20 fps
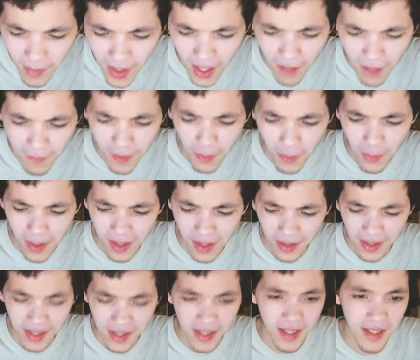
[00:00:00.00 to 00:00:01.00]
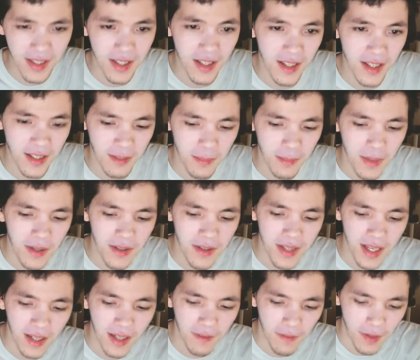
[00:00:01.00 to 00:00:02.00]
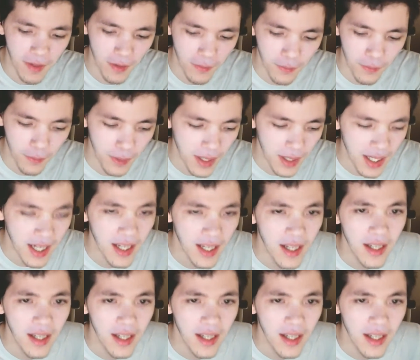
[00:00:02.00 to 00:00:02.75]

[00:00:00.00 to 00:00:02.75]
If you want to listen to this music, feel free.